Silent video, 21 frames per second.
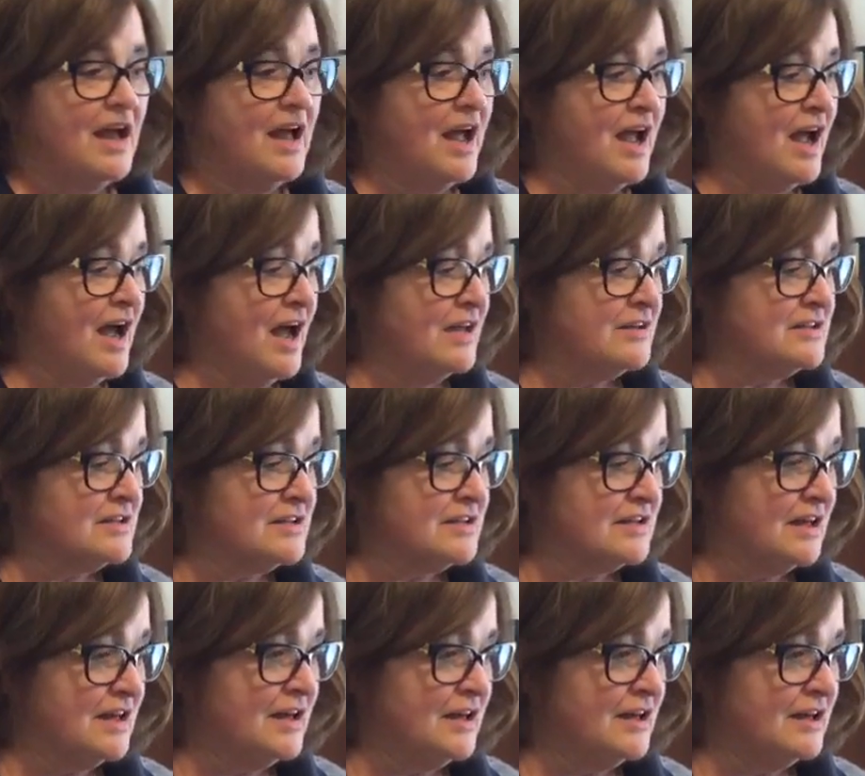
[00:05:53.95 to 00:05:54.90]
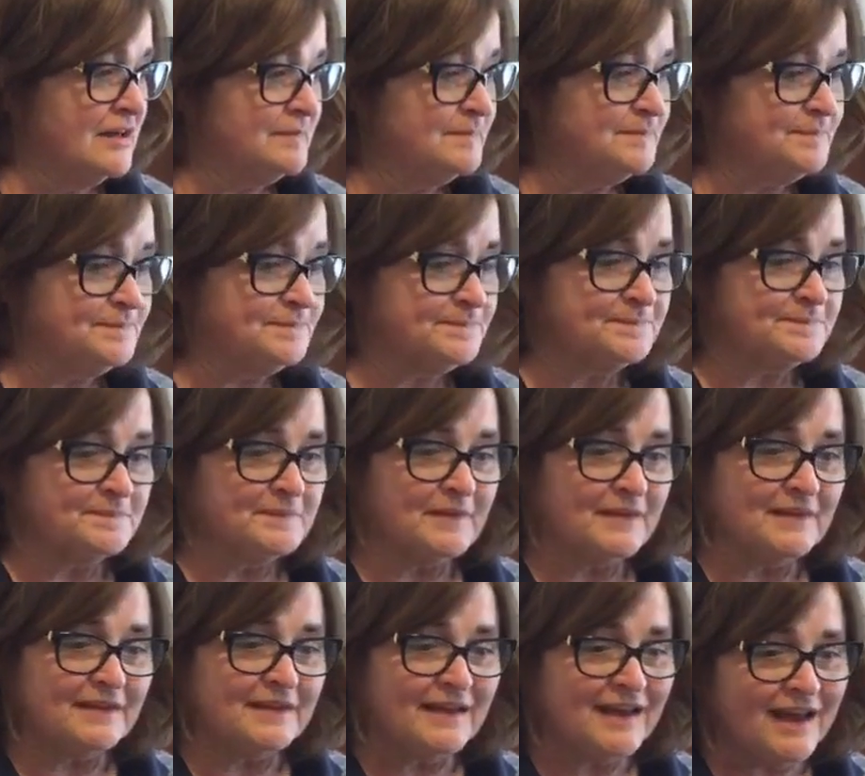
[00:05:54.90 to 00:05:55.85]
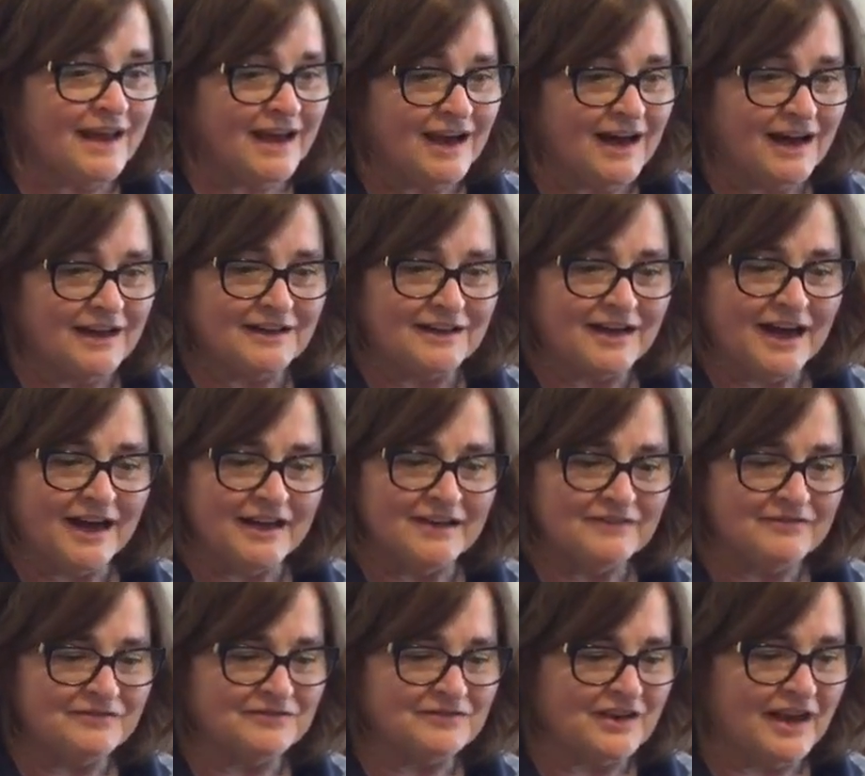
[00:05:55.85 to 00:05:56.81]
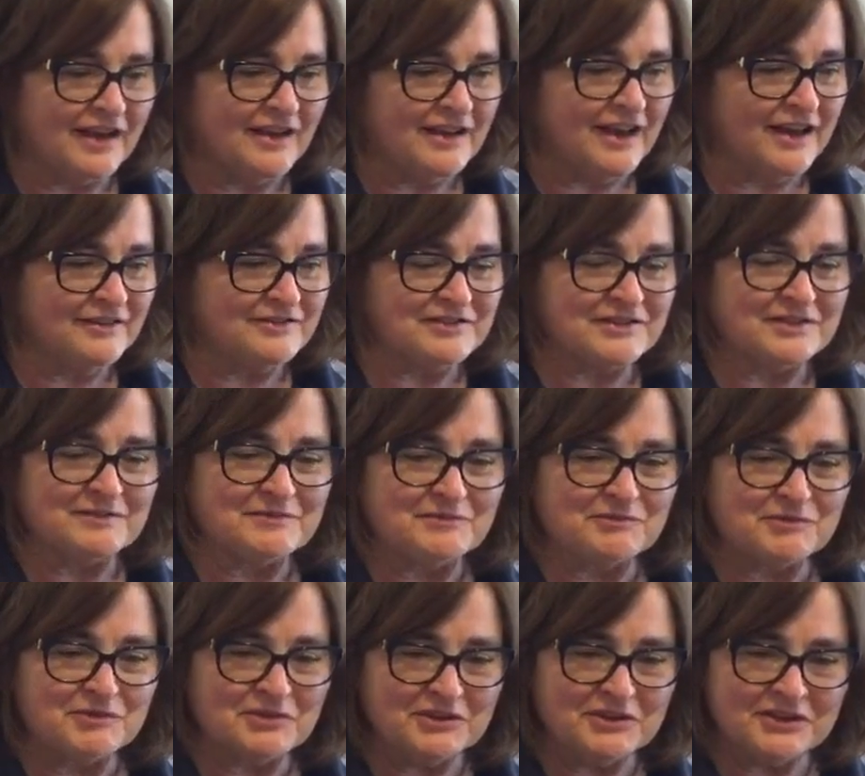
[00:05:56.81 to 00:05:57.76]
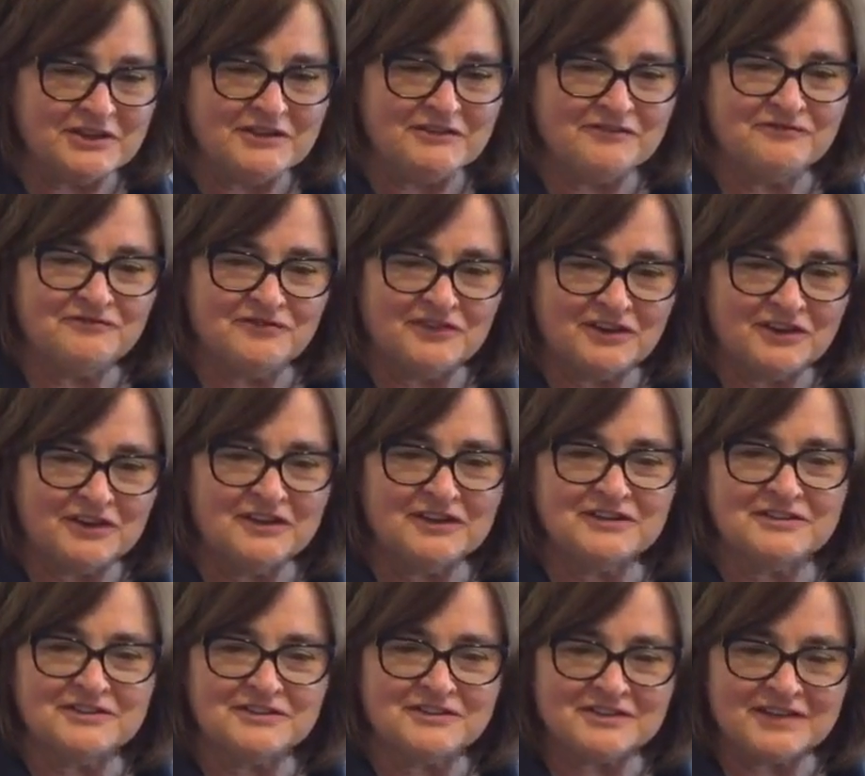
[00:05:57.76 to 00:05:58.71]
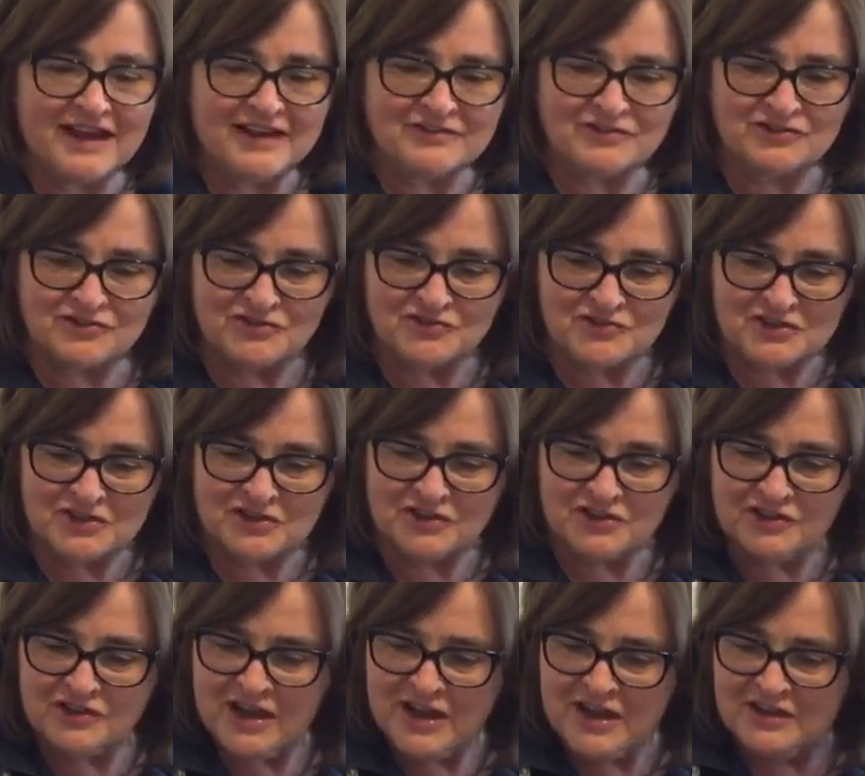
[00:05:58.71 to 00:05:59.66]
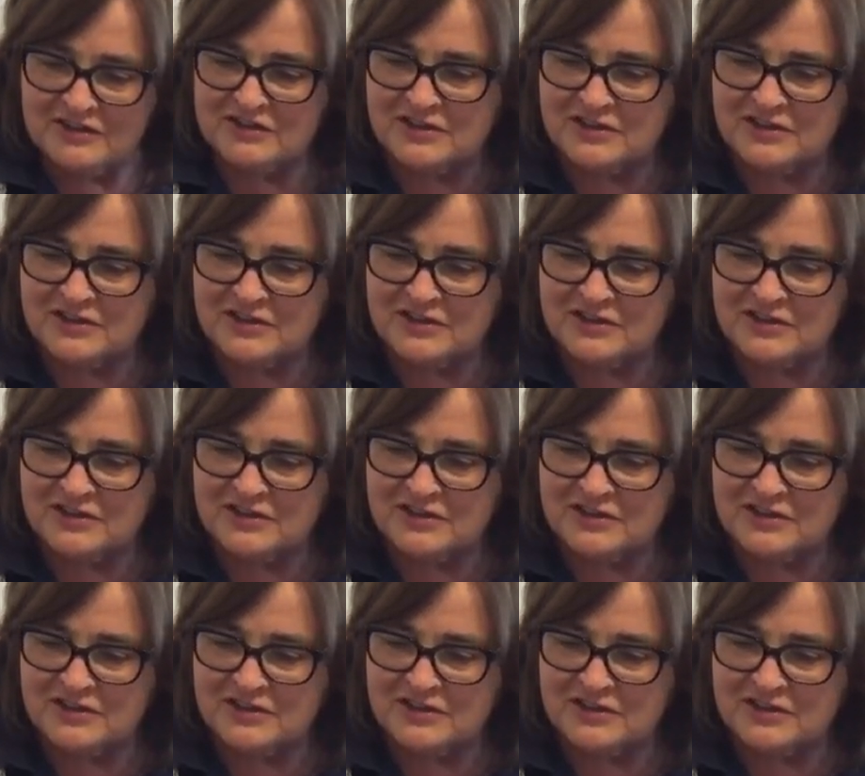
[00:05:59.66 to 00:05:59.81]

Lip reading: And yeah, I have some really funny disasters here.